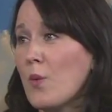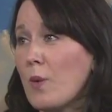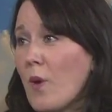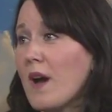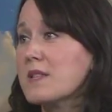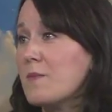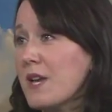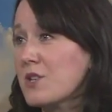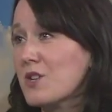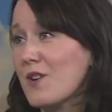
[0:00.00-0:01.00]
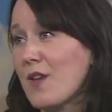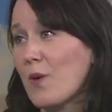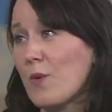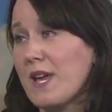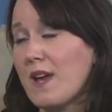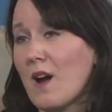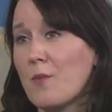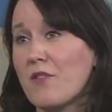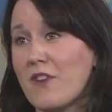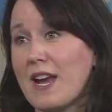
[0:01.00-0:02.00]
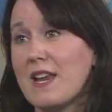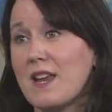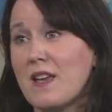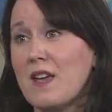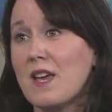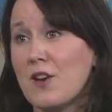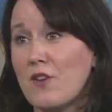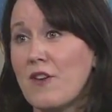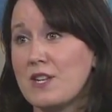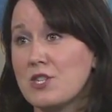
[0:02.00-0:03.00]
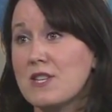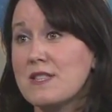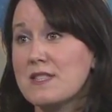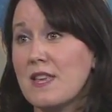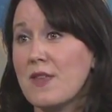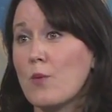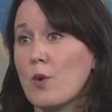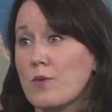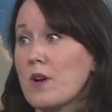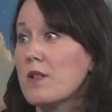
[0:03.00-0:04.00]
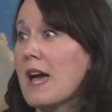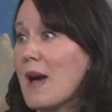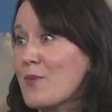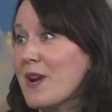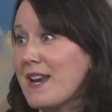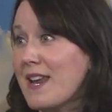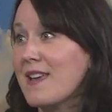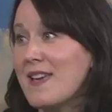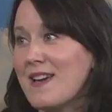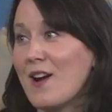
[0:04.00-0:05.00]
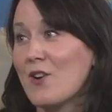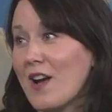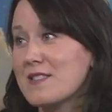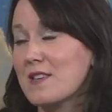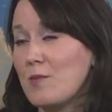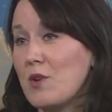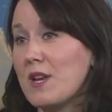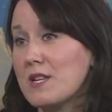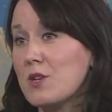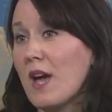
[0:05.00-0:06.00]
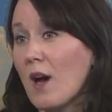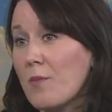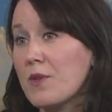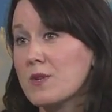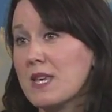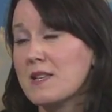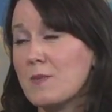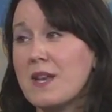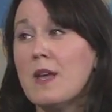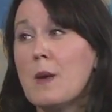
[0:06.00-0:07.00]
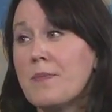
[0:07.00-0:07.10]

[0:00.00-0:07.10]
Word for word: we want to make sure that we are providing interventions and that we're collaborating across the community to help those kids. But